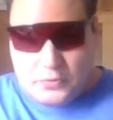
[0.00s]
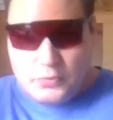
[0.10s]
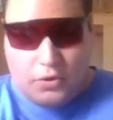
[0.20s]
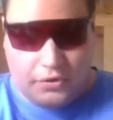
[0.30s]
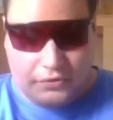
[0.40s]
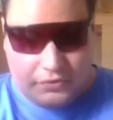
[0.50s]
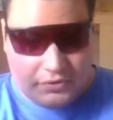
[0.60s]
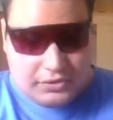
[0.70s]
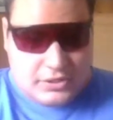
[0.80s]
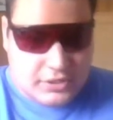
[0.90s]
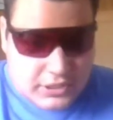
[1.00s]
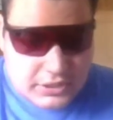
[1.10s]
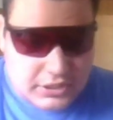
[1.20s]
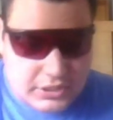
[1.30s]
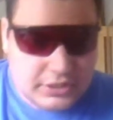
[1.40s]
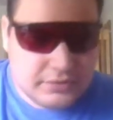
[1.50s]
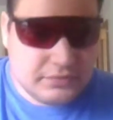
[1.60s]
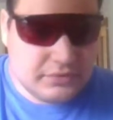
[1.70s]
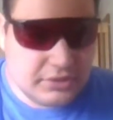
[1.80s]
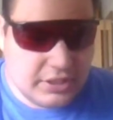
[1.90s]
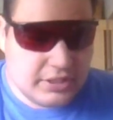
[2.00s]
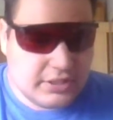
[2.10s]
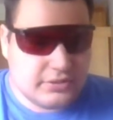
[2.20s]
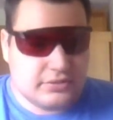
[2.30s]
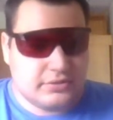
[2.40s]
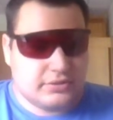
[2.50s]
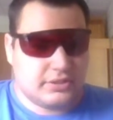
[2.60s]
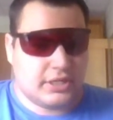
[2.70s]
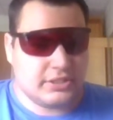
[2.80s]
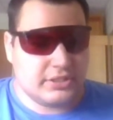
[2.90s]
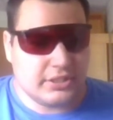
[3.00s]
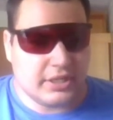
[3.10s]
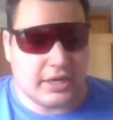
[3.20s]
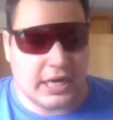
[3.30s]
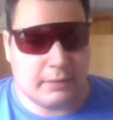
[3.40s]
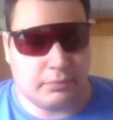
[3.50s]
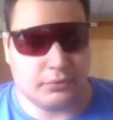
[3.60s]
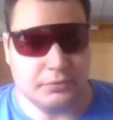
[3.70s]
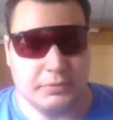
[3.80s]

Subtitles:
one, the idea that Apple would